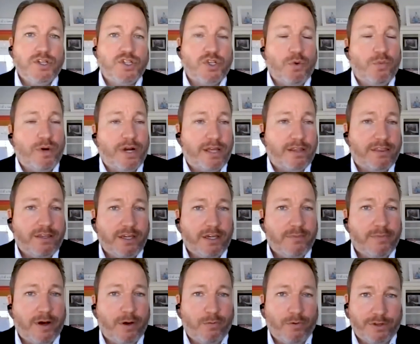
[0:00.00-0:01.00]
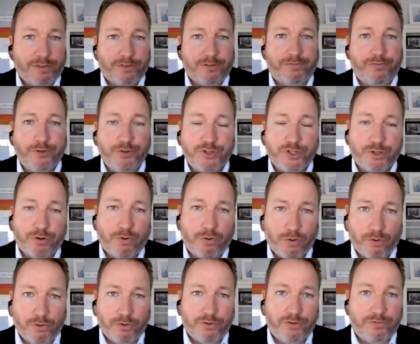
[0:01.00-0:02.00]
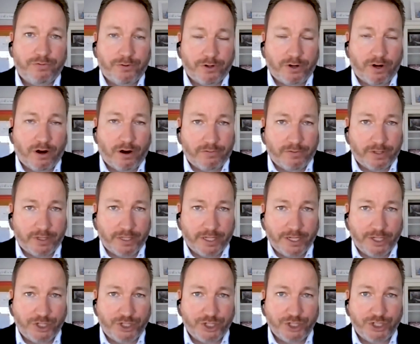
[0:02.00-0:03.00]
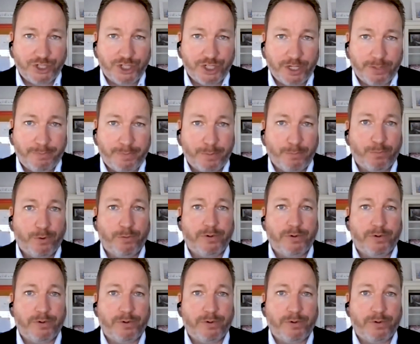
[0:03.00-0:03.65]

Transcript: So, when I think about what the future holds for our relationship and